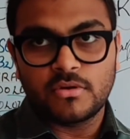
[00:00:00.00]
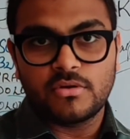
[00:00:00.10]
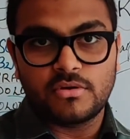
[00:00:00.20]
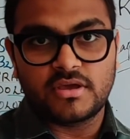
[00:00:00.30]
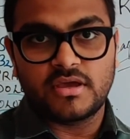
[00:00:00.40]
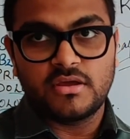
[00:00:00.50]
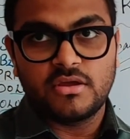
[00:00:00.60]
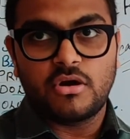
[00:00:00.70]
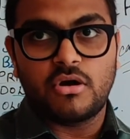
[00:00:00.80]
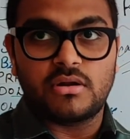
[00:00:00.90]
Okay,
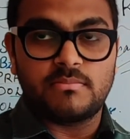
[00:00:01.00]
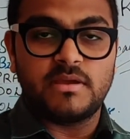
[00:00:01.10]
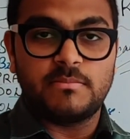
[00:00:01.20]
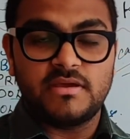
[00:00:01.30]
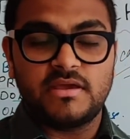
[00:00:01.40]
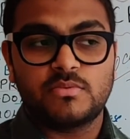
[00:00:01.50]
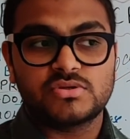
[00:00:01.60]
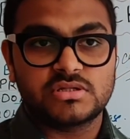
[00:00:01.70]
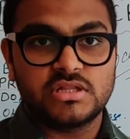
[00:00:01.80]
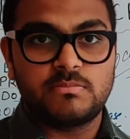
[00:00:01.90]
or maybe he
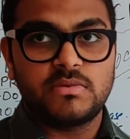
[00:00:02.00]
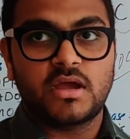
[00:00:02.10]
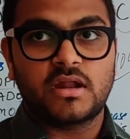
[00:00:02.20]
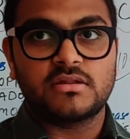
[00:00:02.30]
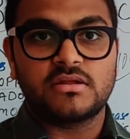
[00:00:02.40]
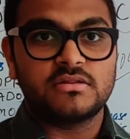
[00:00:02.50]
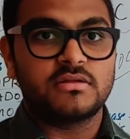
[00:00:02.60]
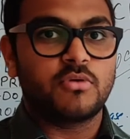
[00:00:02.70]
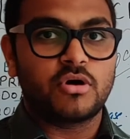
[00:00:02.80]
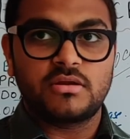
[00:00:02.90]
was sleeping and in
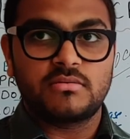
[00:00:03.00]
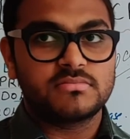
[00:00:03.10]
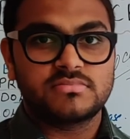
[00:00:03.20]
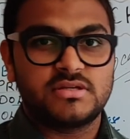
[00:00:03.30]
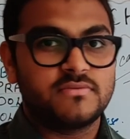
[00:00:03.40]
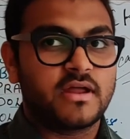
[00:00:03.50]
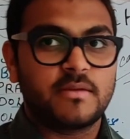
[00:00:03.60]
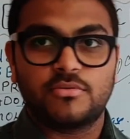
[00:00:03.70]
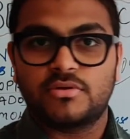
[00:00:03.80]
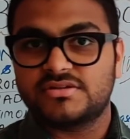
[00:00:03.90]
the morning severe
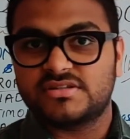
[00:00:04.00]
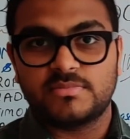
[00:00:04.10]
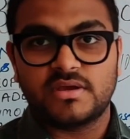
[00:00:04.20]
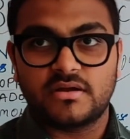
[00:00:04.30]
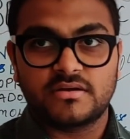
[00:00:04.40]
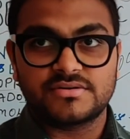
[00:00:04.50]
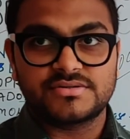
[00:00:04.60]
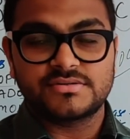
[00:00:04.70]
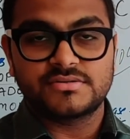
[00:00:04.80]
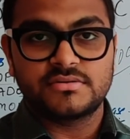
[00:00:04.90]
hypoglycemia
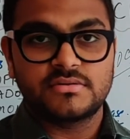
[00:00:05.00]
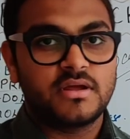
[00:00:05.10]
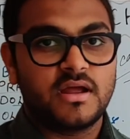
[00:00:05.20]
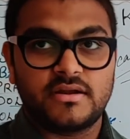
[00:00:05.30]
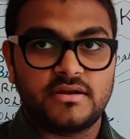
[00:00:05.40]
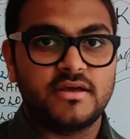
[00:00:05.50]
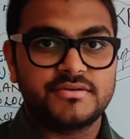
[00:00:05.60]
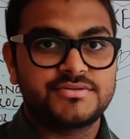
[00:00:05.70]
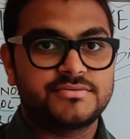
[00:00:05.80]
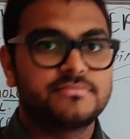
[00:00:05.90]
occurs and he
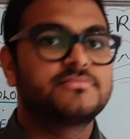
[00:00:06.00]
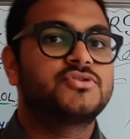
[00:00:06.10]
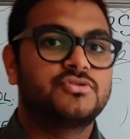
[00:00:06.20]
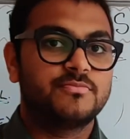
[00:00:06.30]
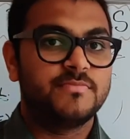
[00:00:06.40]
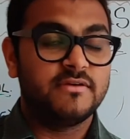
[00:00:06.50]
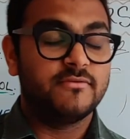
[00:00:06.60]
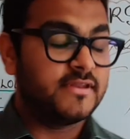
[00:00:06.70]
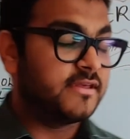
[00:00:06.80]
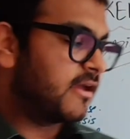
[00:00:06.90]
dies. So be
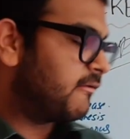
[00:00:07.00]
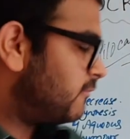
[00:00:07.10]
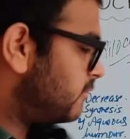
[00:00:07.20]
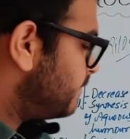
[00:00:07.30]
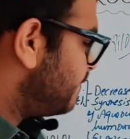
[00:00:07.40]
very careful.